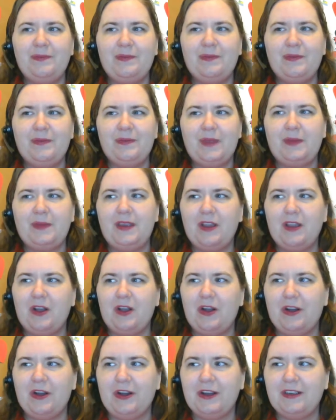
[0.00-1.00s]
maybe
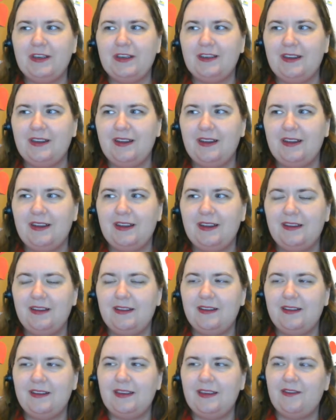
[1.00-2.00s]
aren't
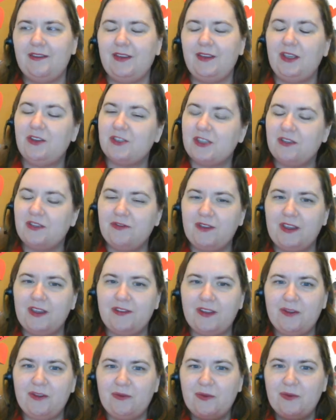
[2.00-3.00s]
giving
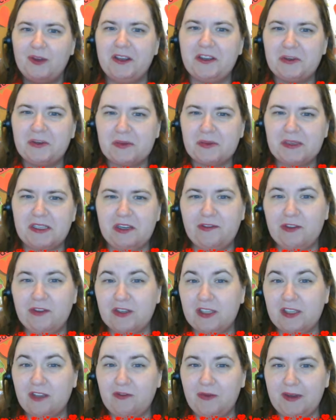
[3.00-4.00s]
100% of
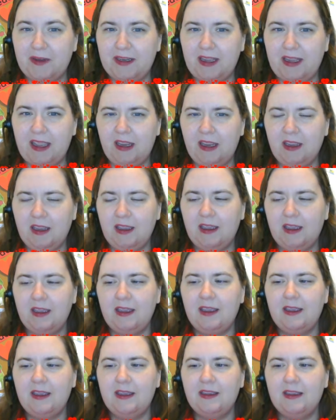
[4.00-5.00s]
yourself one day,
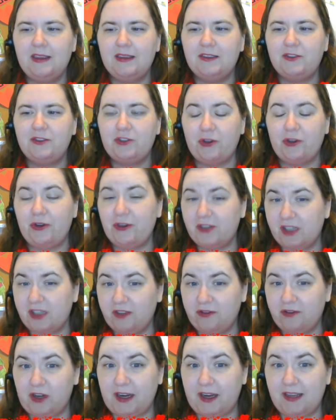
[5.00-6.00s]
show
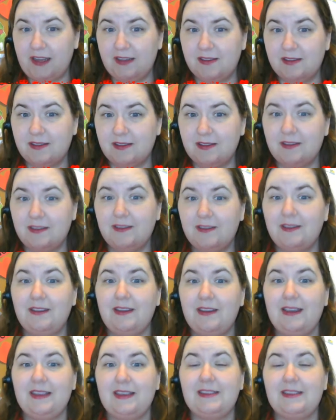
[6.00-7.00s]
yourself grace.
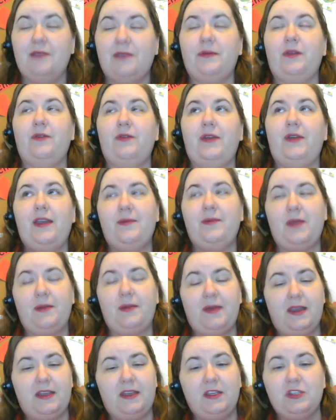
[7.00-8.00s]
Except, okay,
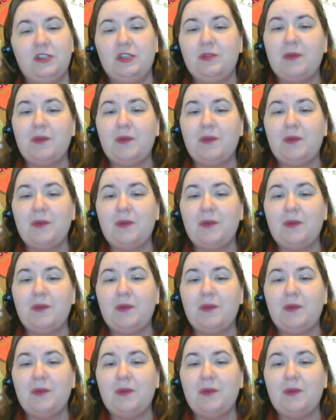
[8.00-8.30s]
maybe I didn't do my